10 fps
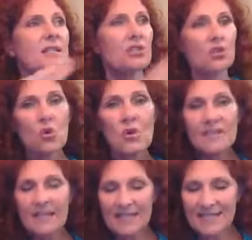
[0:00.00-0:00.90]

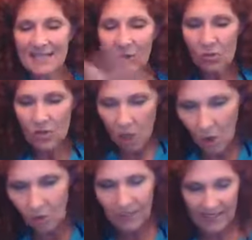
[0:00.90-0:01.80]
destroys
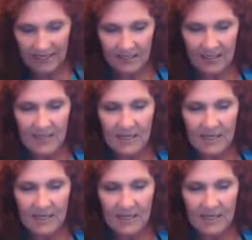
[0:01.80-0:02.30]
acetylcholine